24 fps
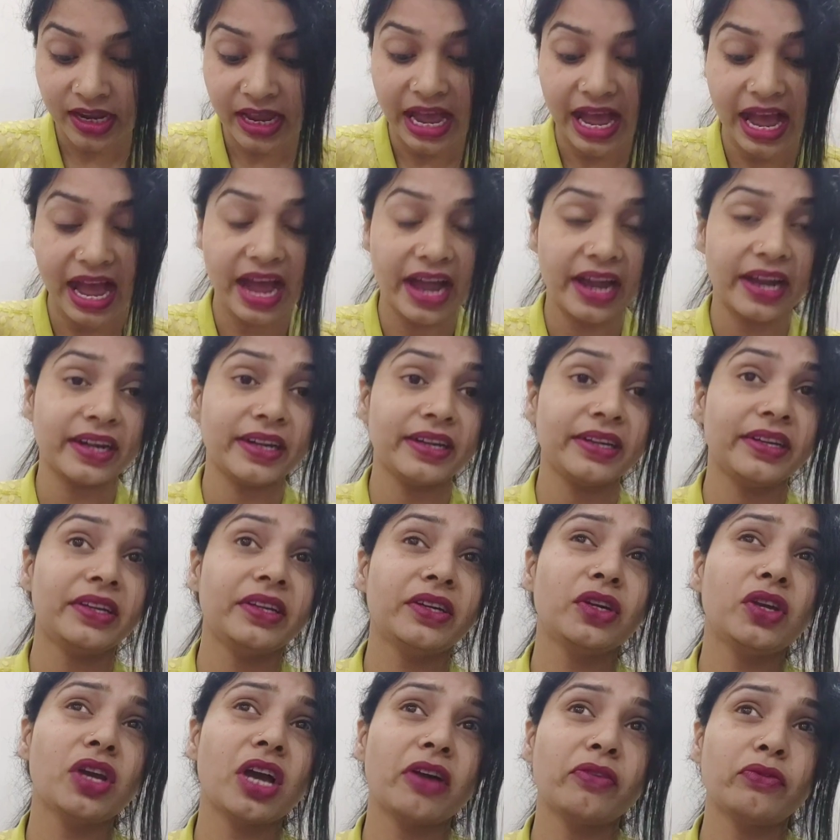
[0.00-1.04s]
and
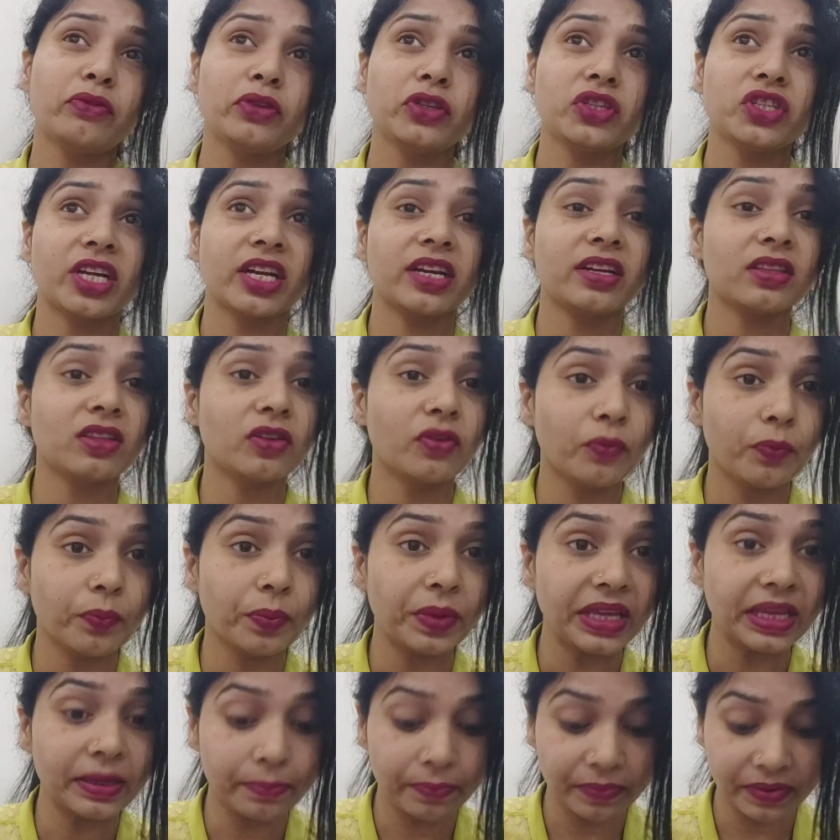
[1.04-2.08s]
you have to check the
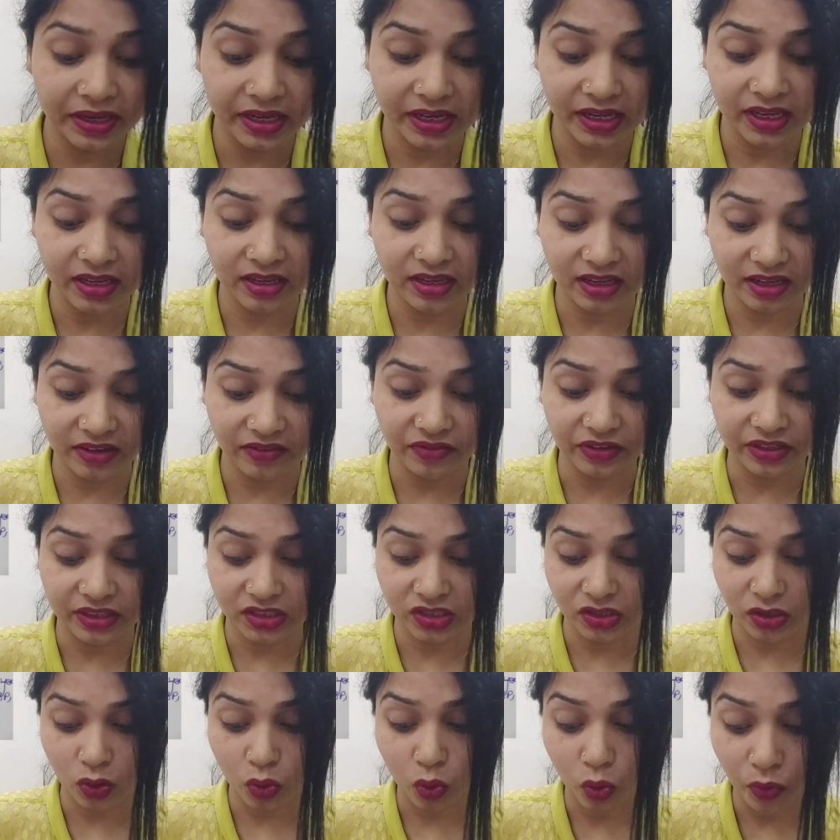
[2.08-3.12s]
BP, if it's
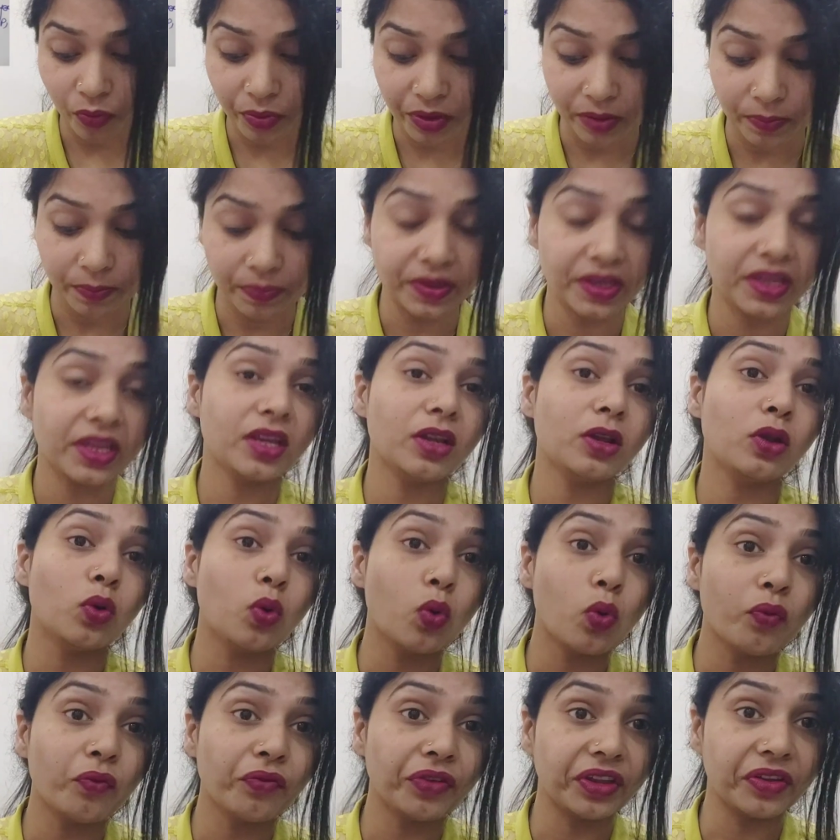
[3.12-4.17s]
a low BP,
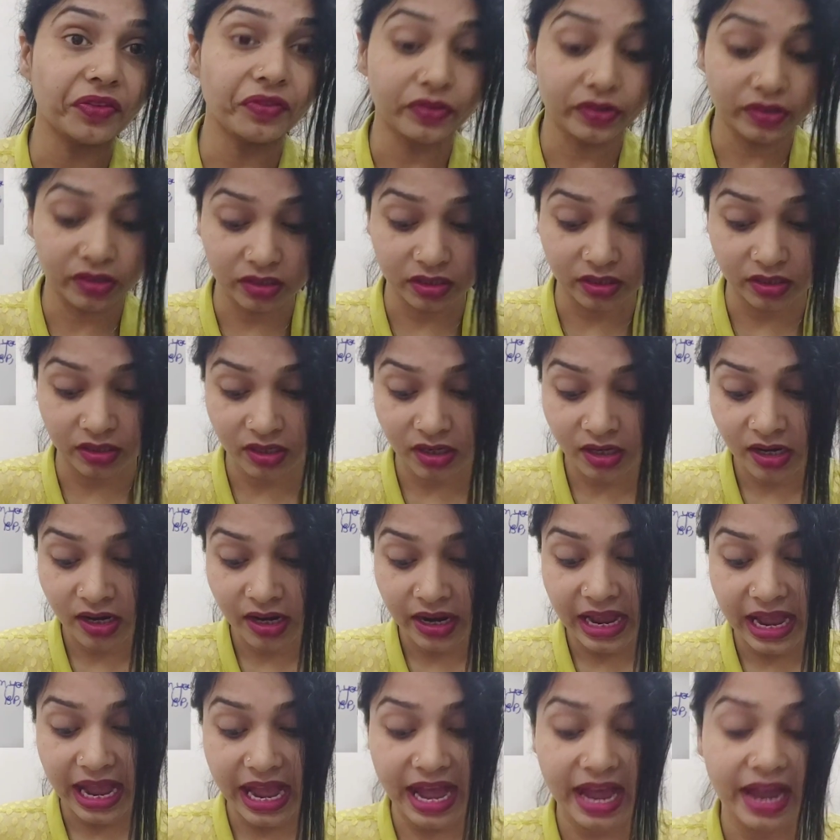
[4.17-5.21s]
low fever,
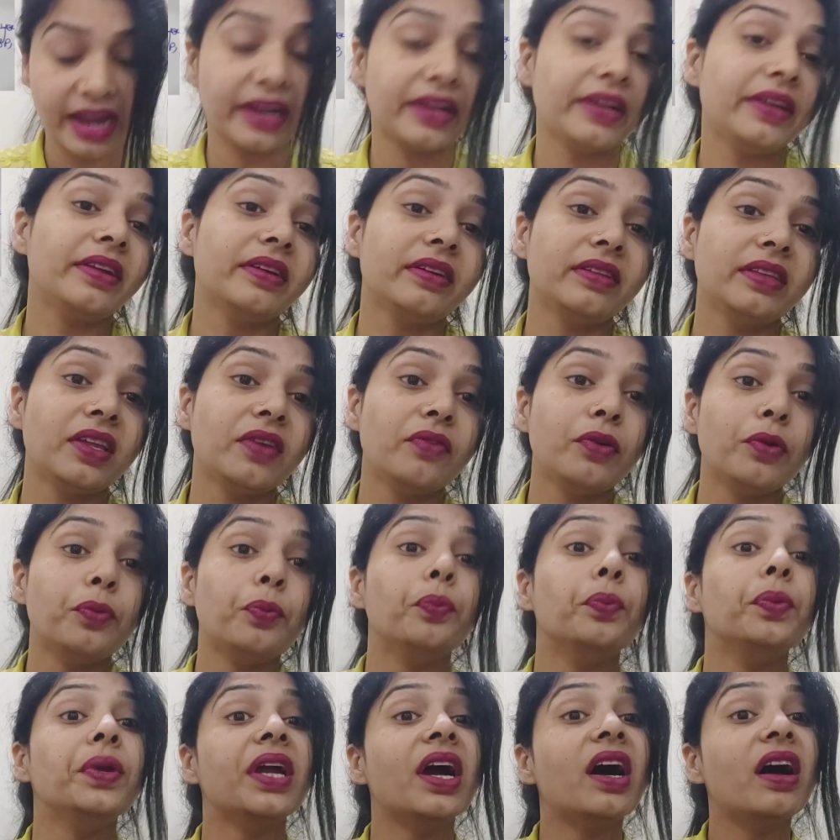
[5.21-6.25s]
and there will
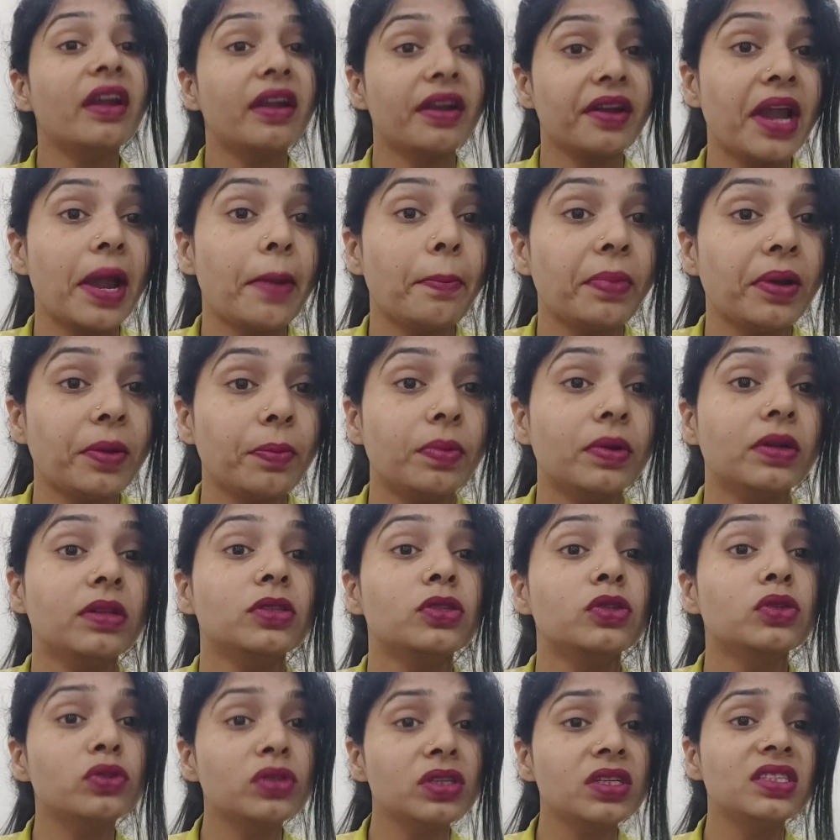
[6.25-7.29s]
be a rapid pulse.
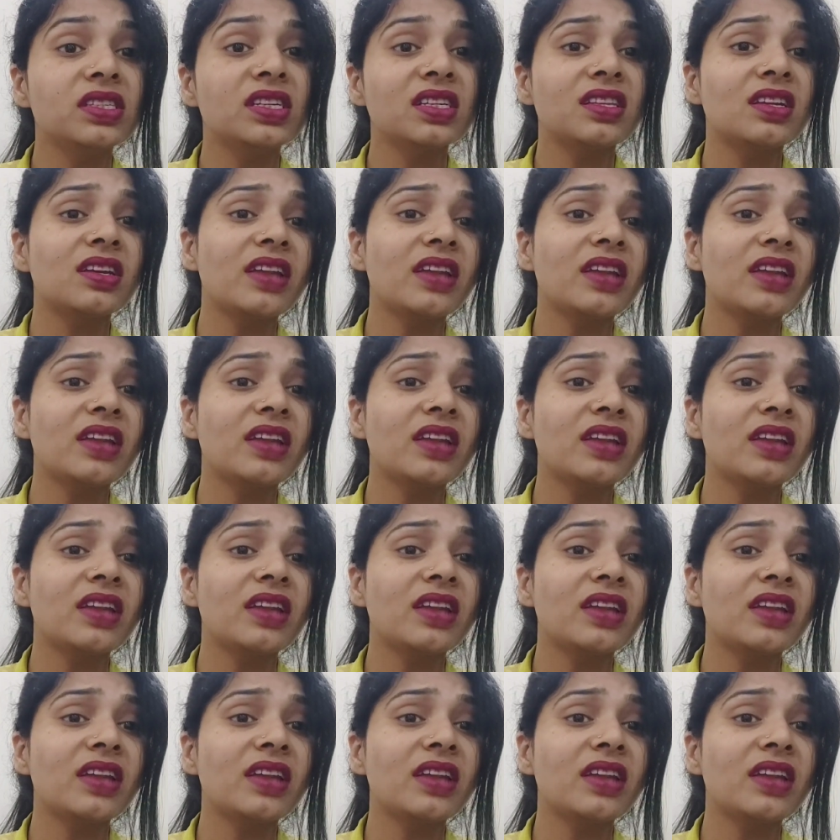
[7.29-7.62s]
So these are the